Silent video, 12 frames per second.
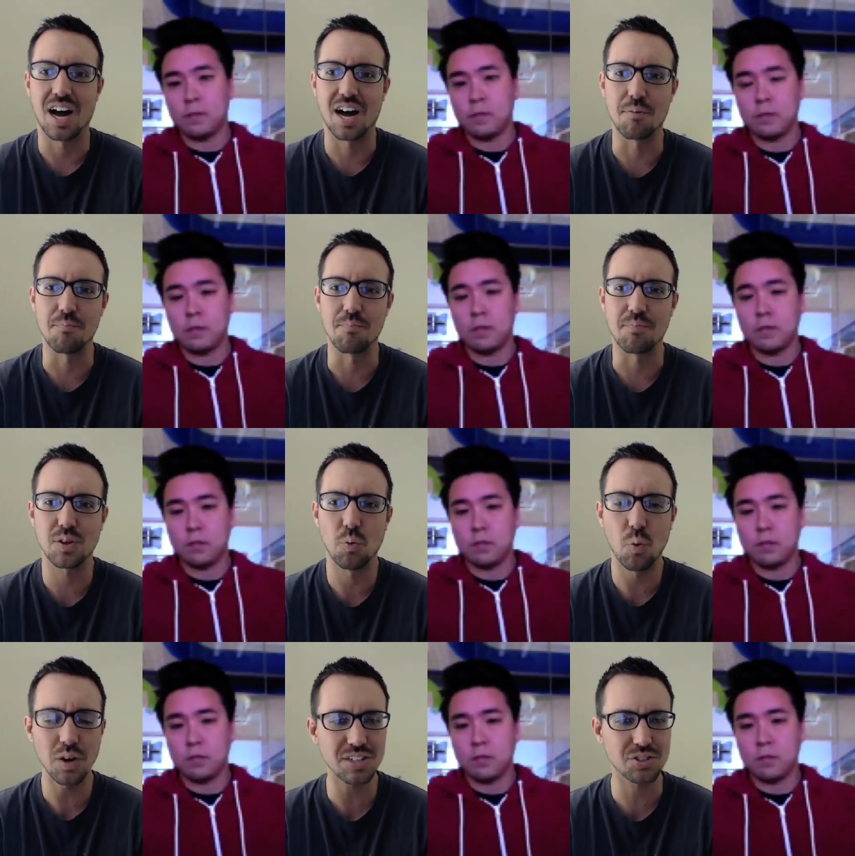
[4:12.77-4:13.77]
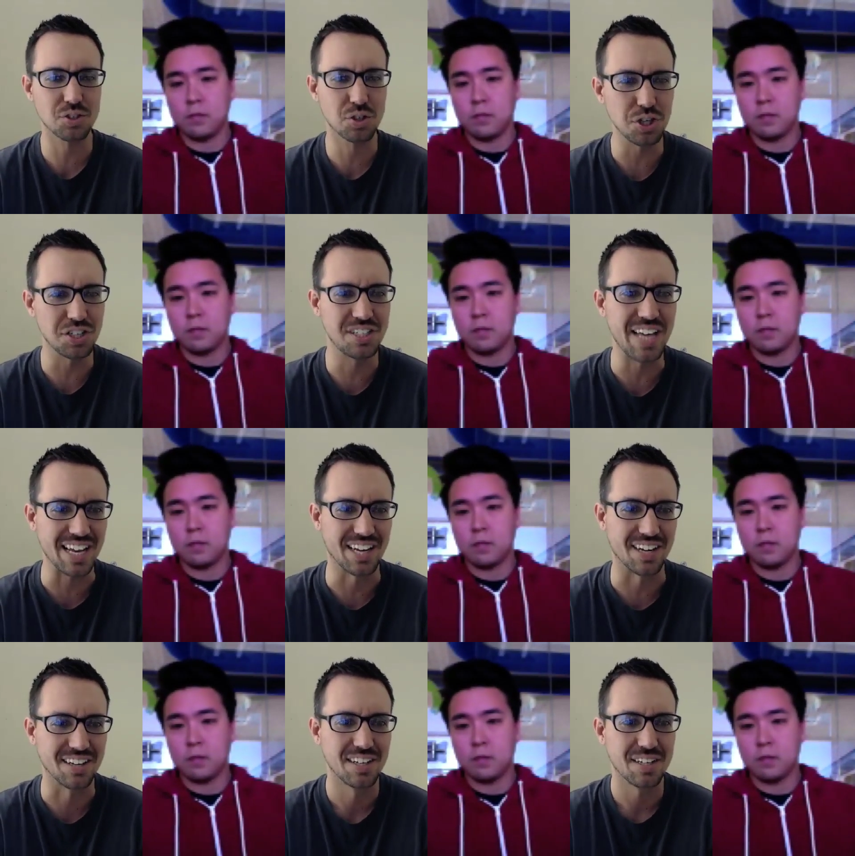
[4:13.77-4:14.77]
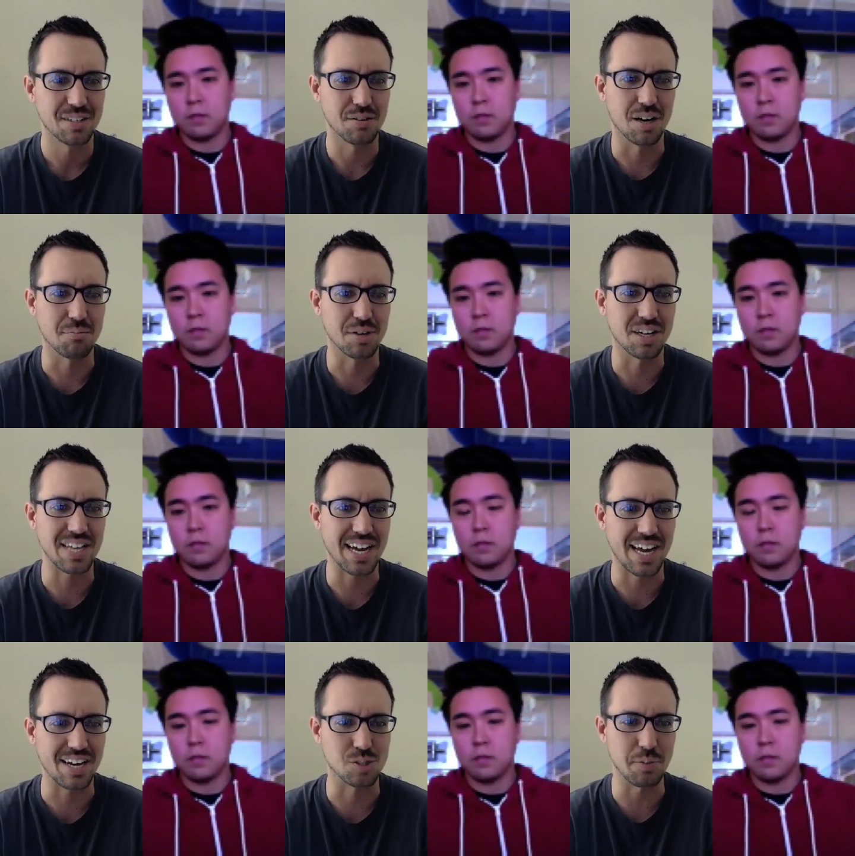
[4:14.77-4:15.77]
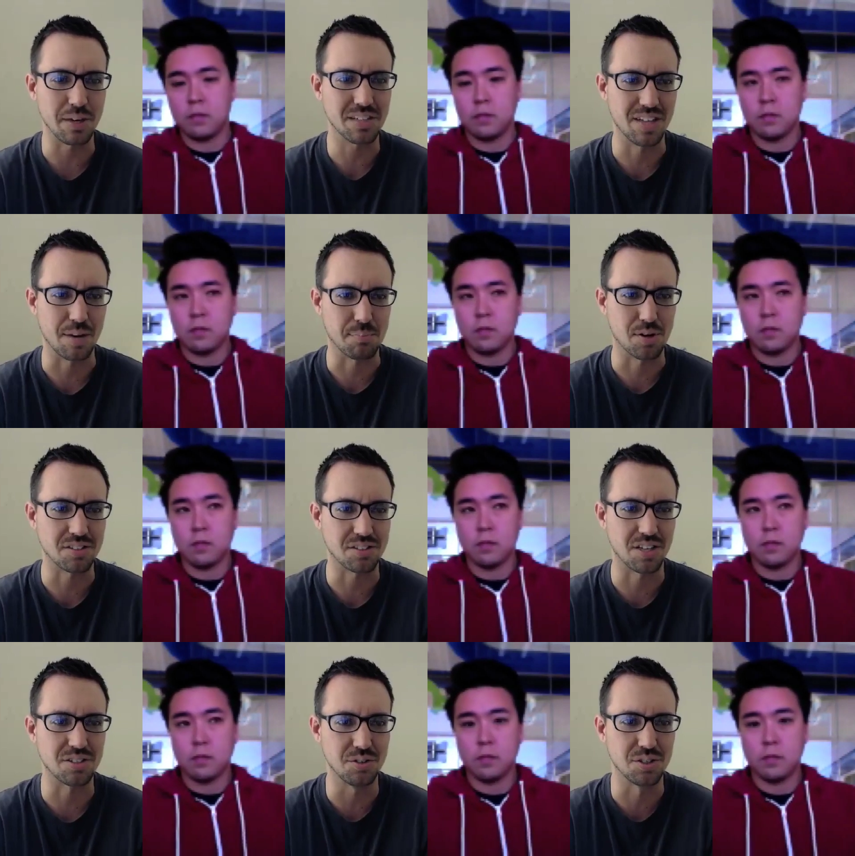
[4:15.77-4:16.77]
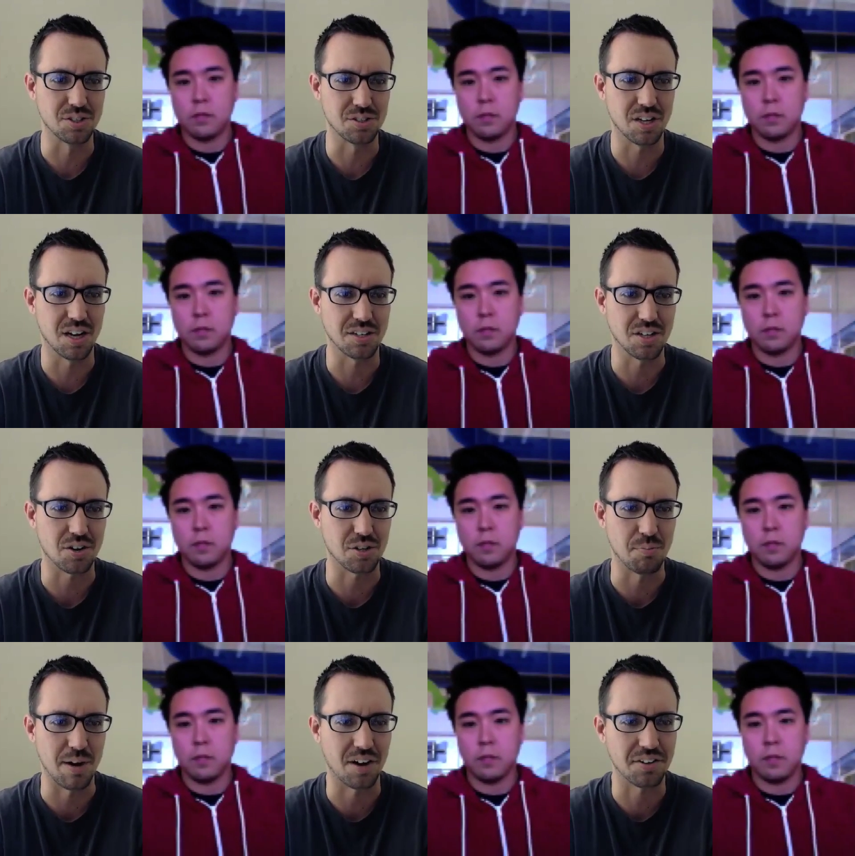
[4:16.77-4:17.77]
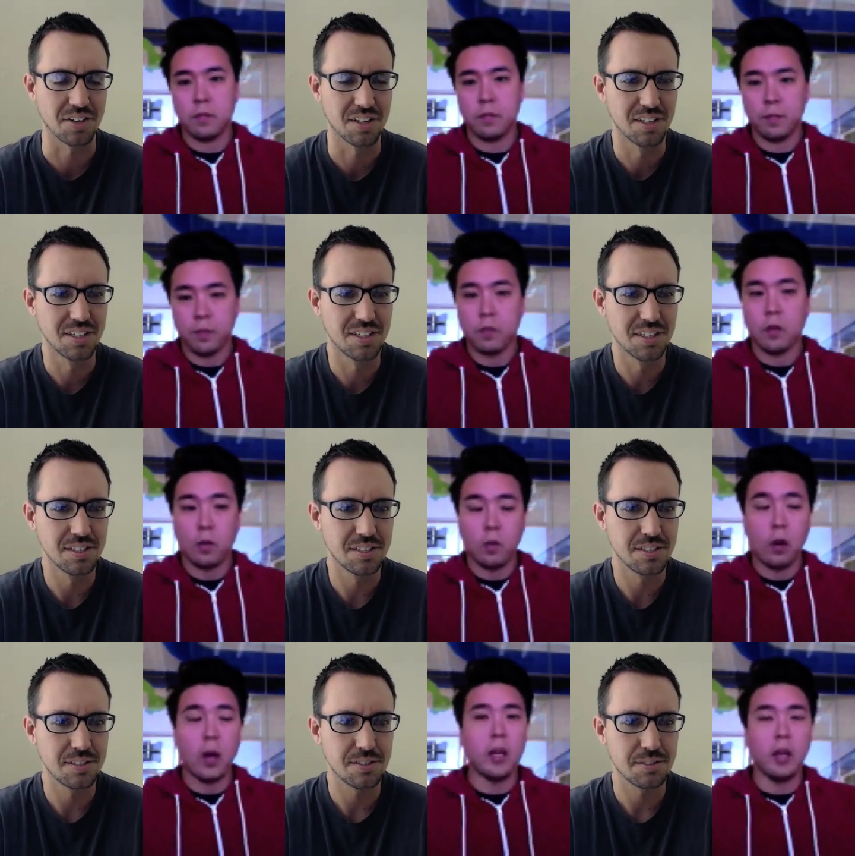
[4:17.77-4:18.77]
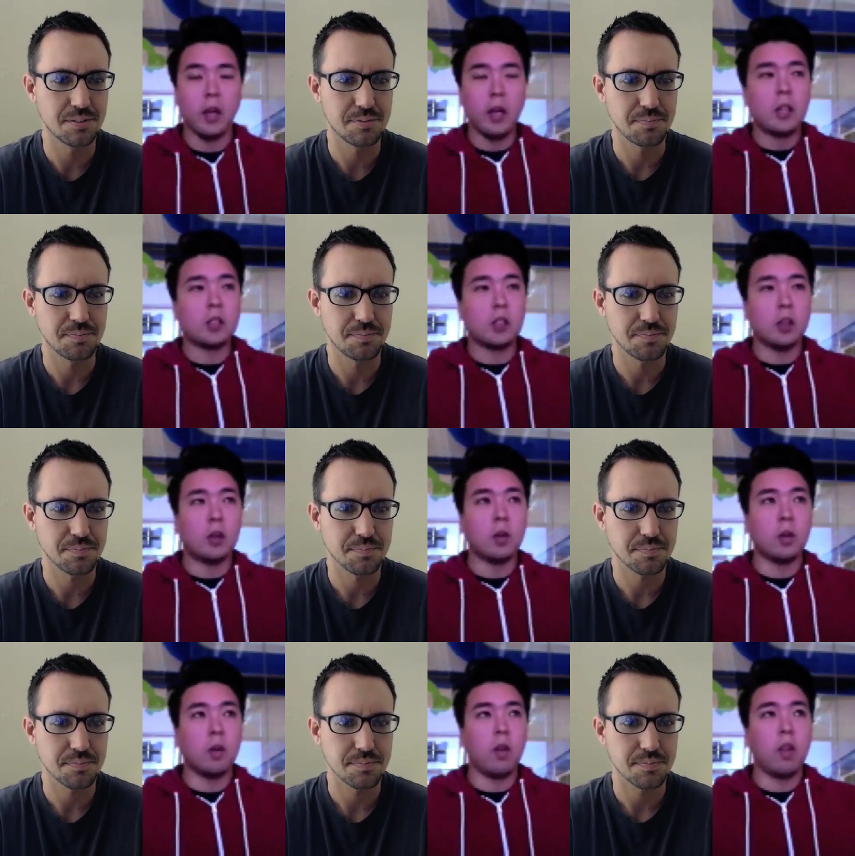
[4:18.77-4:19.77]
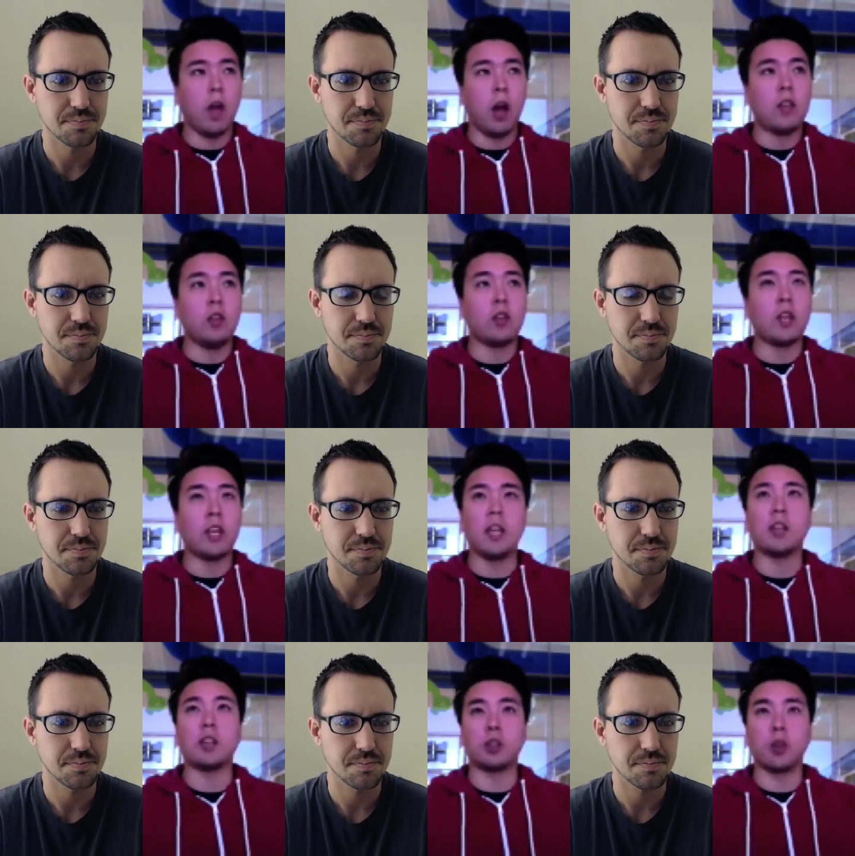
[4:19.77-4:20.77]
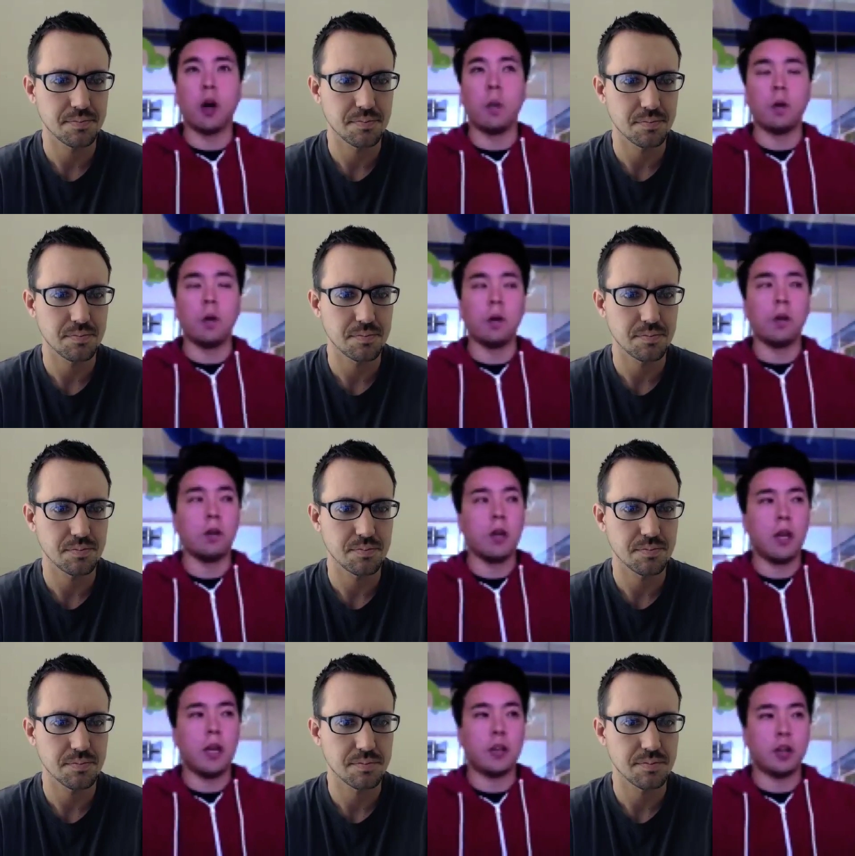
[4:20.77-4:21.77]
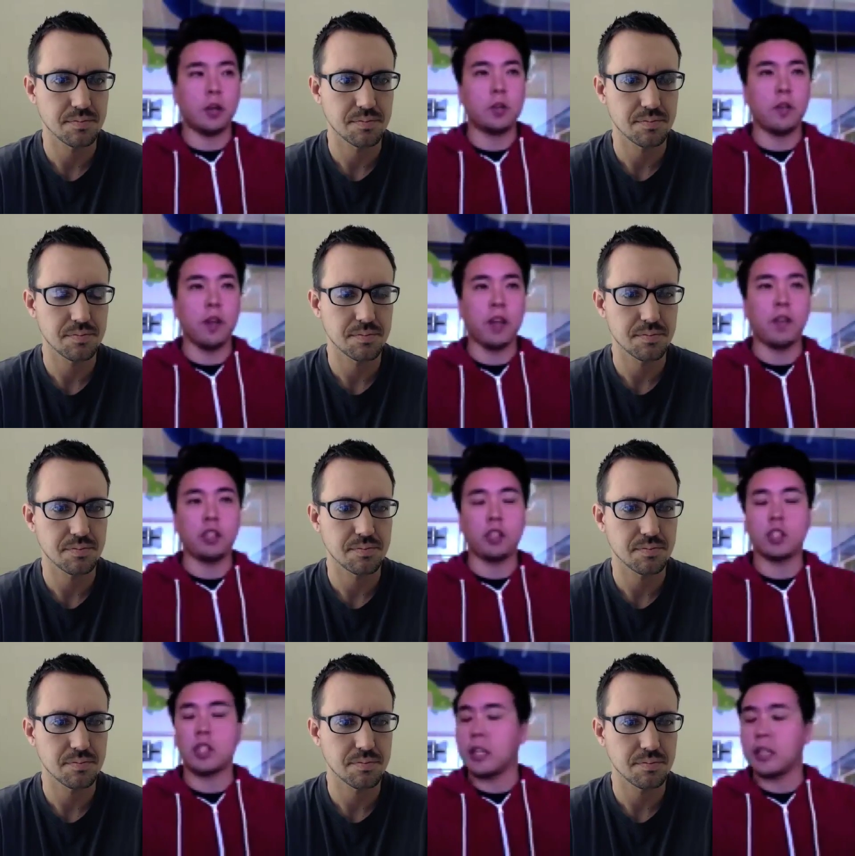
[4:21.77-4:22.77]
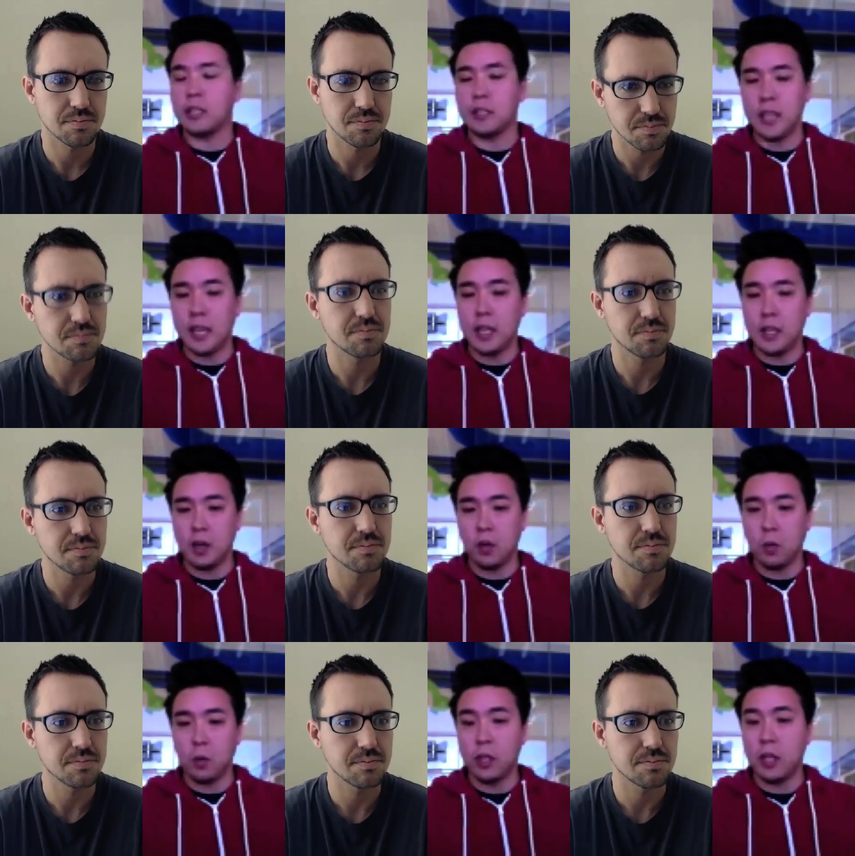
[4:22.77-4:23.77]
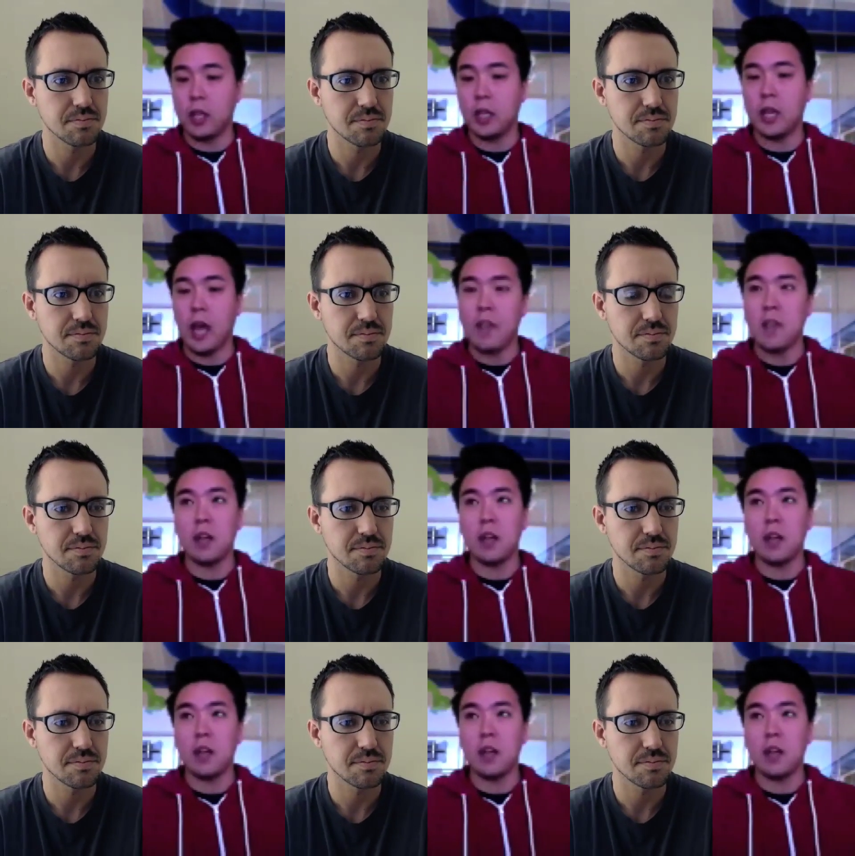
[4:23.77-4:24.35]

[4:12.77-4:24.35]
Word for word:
Speaker 1: um, what is good data uh, because that kind of speaks to that process you just uh, talked about
Speaker 2: right so you can get in trouble in terms of like if you're just collecting data willy nilly and